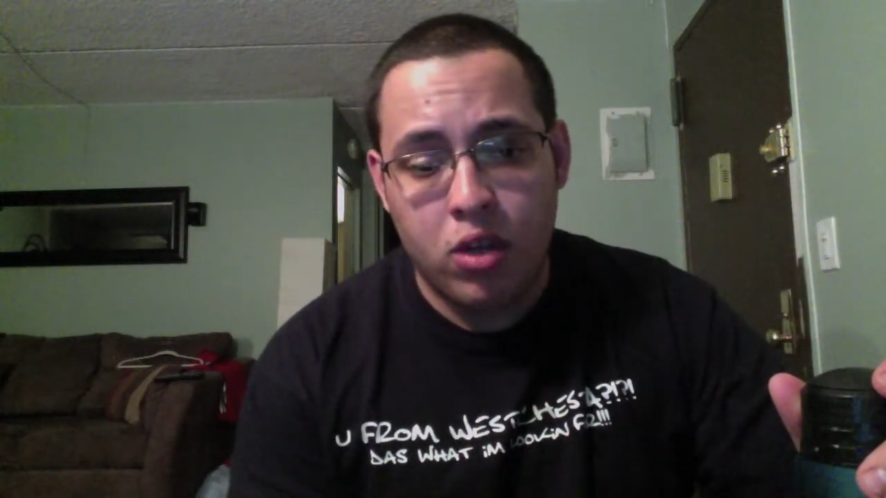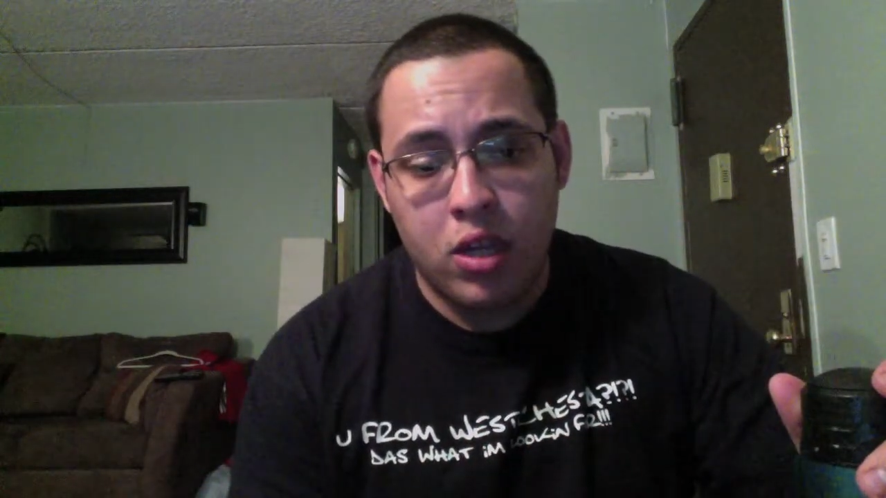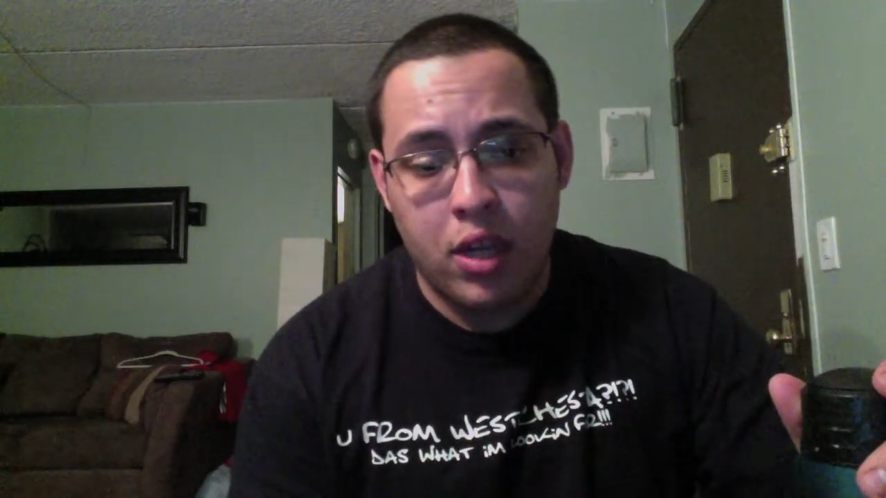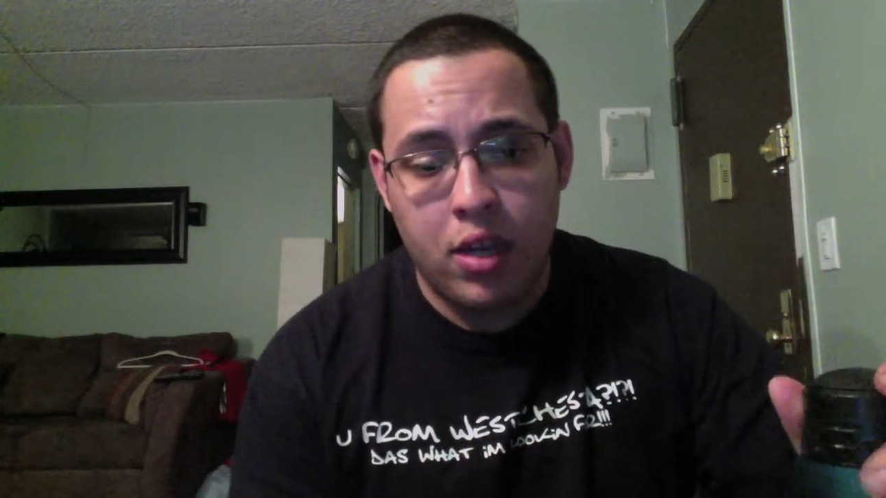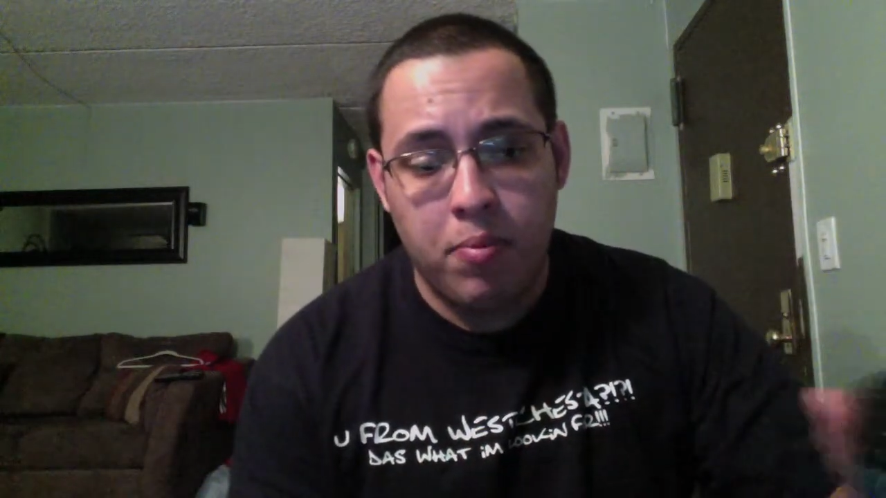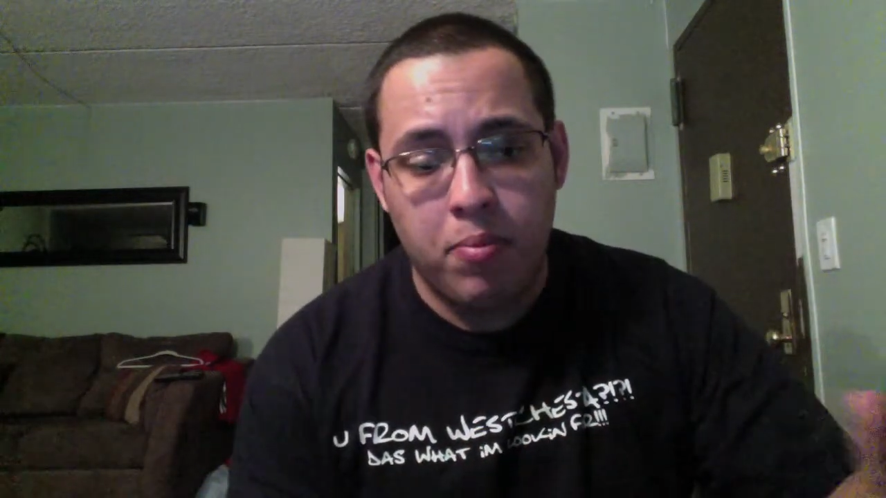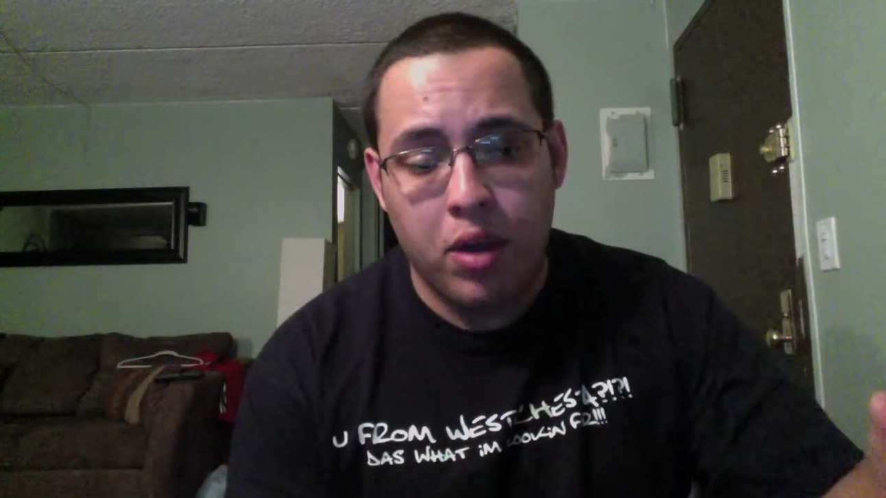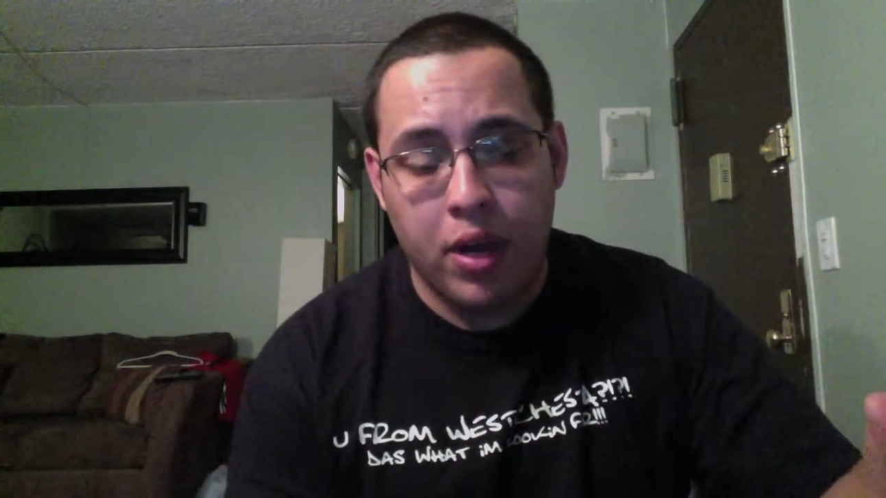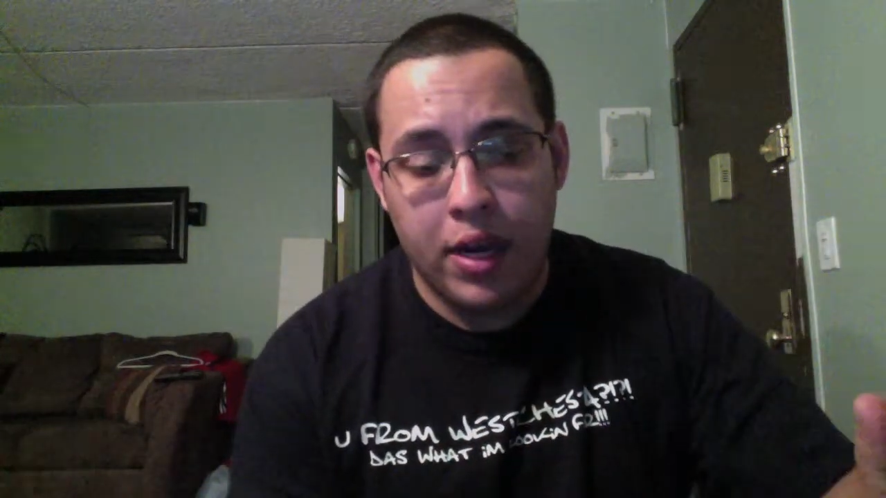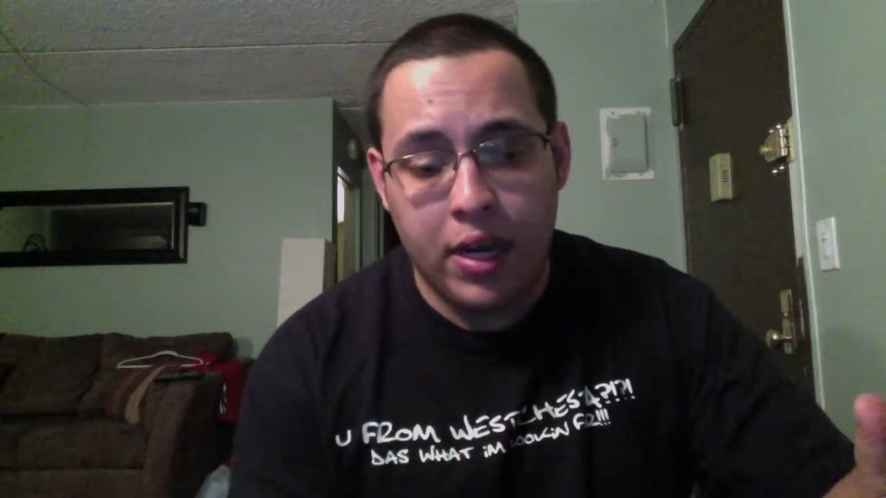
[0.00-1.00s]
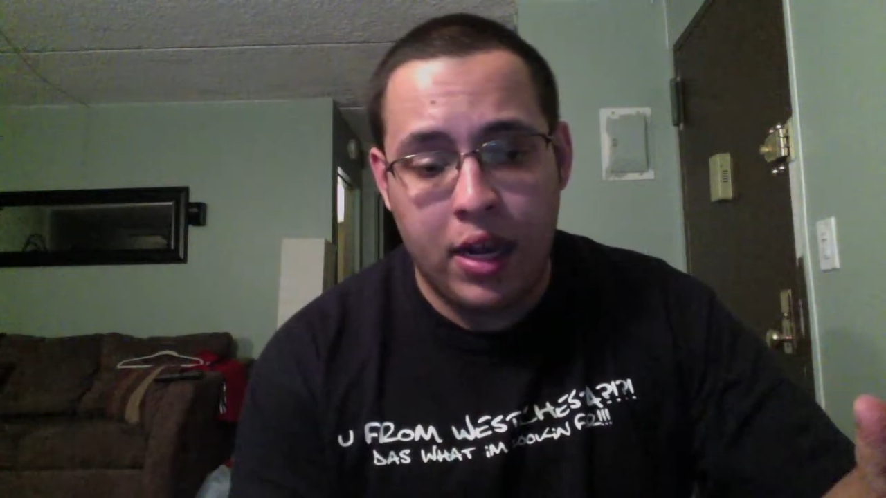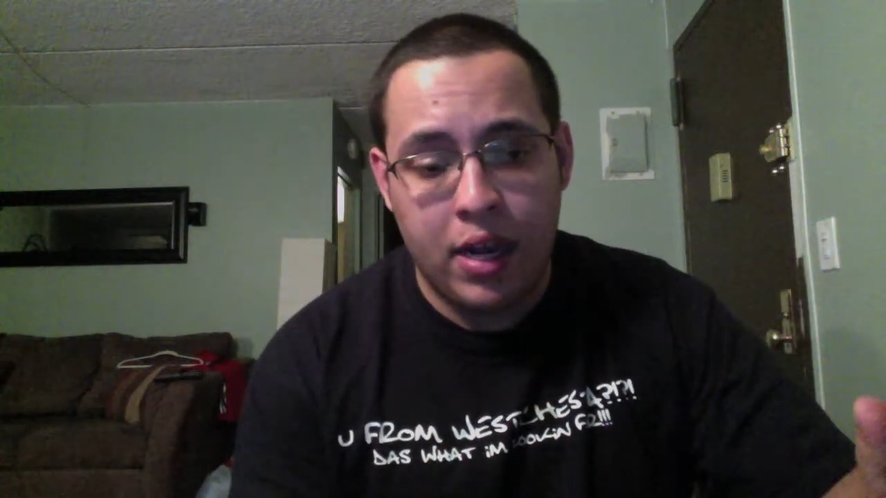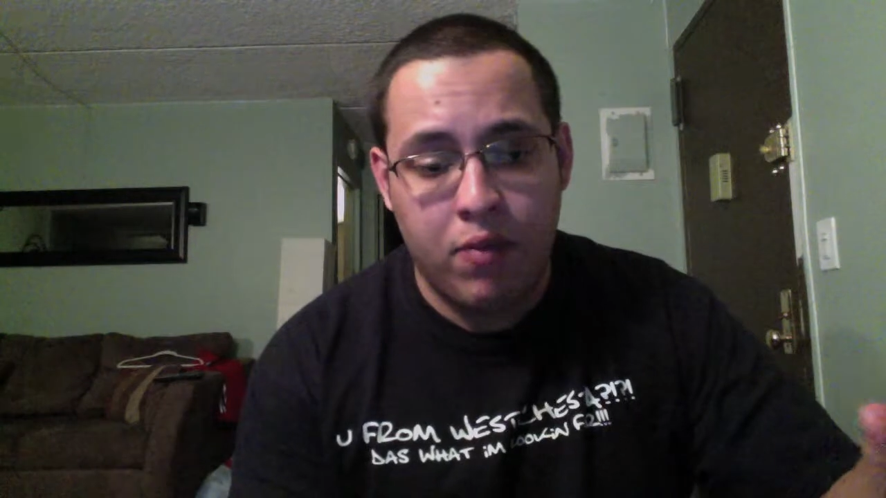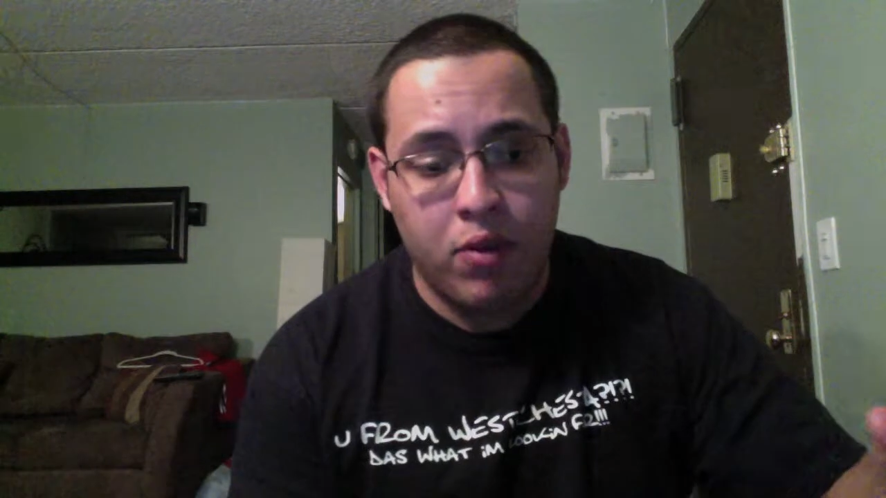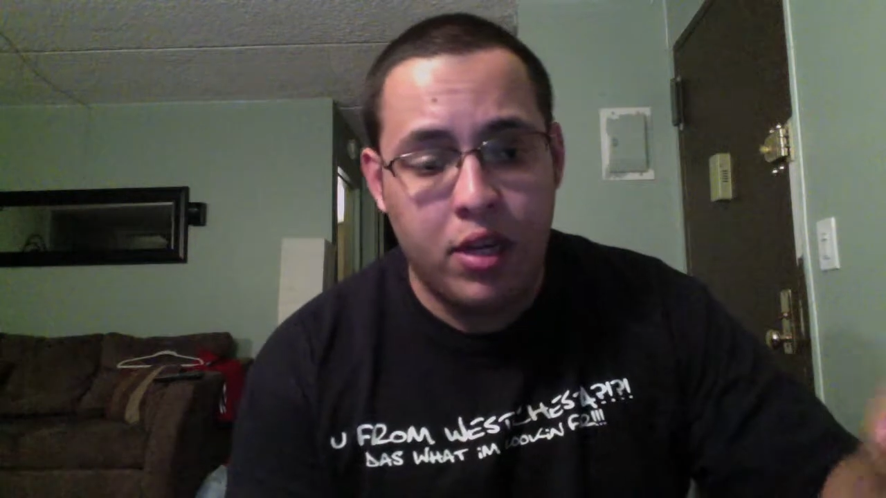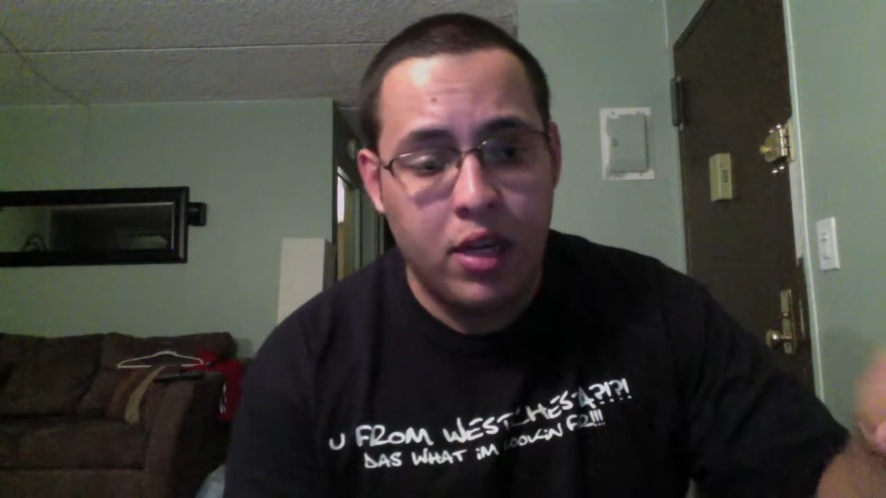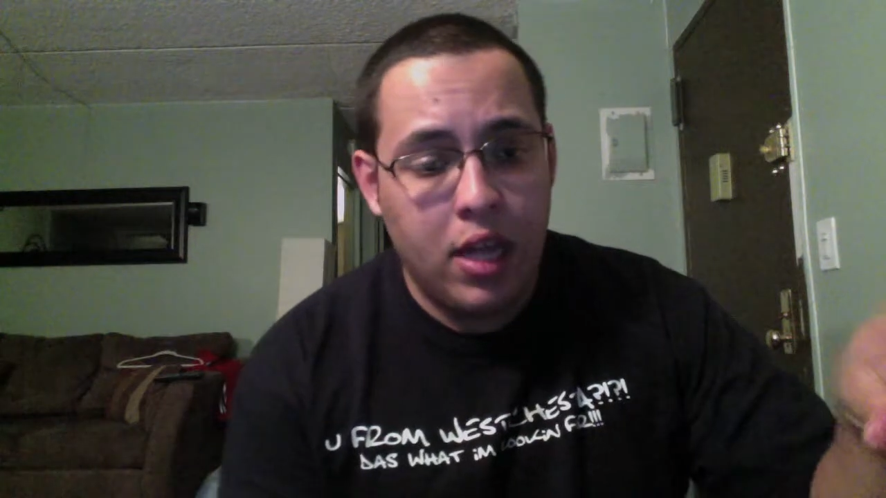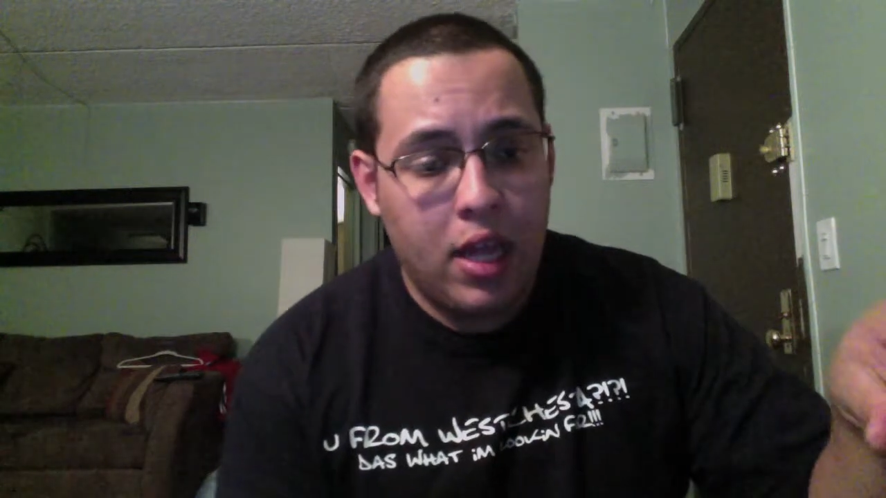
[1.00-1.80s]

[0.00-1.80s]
kit, but I didn't have one,